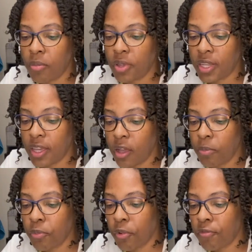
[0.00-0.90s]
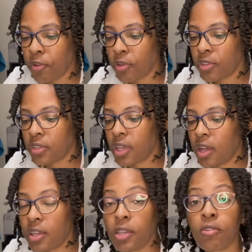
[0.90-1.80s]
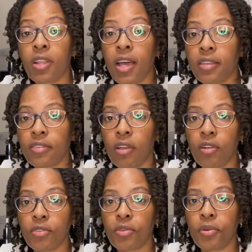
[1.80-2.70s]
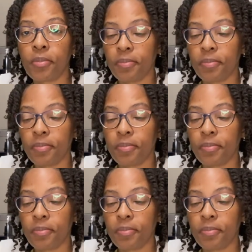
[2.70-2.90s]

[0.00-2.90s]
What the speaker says: It helps reverse hair loss also.